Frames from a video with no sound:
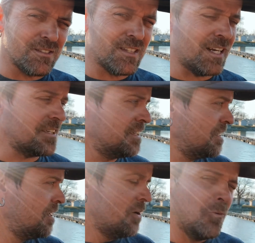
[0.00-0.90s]
got
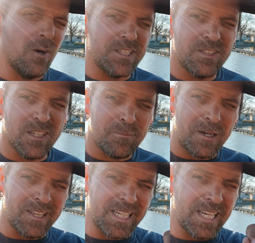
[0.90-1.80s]
wedged up
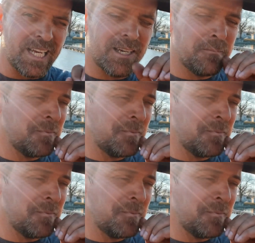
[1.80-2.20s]
on the dam.